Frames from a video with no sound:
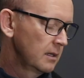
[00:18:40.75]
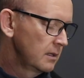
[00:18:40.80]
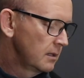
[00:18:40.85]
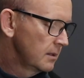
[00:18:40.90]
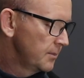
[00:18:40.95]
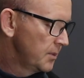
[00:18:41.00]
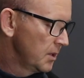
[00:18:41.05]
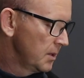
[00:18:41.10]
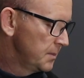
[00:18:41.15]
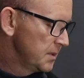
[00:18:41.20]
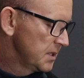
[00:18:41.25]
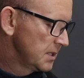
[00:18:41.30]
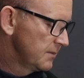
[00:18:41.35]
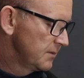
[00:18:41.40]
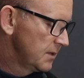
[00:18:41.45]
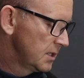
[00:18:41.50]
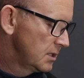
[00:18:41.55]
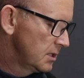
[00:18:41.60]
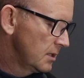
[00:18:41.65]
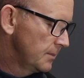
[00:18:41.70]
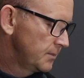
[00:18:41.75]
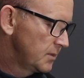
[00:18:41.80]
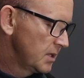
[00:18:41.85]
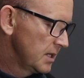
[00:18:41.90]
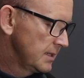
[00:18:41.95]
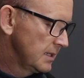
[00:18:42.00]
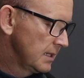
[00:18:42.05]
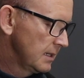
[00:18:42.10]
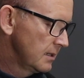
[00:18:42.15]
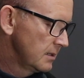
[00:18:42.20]
And the purpose of the top
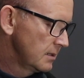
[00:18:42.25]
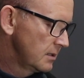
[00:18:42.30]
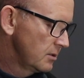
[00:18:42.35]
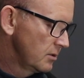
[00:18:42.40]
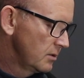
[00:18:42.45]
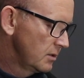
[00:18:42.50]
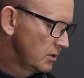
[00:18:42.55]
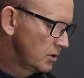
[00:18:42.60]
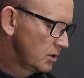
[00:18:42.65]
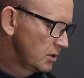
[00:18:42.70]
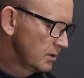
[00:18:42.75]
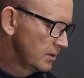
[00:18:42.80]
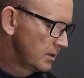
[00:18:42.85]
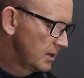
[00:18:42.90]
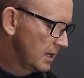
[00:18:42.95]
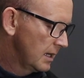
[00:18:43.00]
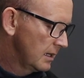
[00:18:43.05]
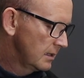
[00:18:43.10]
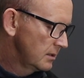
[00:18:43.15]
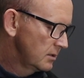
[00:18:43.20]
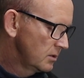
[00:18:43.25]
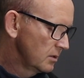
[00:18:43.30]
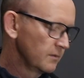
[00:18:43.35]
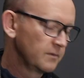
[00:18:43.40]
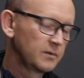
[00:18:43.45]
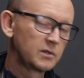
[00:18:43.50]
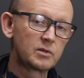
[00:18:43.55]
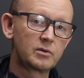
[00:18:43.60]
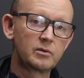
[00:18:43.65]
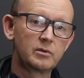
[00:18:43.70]
dressing is to ensure that
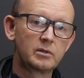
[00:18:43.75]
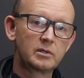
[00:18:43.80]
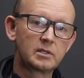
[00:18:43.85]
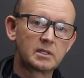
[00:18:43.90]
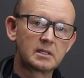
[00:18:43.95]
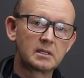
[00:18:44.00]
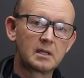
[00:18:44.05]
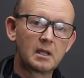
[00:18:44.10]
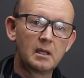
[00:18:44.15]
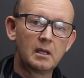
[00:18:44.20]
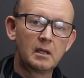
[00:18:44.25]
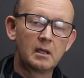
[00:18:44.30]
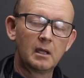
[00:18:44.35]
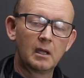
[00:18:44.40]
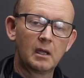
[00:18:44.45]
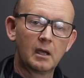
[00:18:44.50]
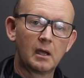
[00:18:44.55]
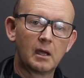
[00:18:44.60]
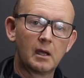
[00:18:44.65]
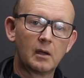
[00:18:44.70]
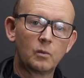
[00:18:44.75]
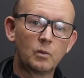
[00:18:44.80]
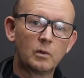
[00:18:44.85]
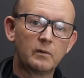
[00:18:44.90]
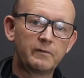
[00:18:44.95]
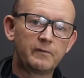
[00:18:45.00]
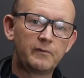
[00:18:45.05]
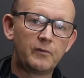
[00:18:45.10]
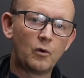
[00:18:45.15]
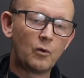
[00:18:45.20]
surface roots uh,
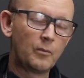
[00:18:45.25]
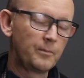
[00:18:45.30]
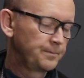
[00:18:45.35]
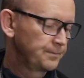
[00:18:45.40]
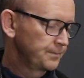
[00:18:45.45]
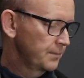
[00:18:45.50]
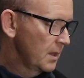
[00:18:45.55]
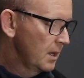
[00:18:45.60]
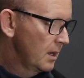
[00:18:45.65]
will form.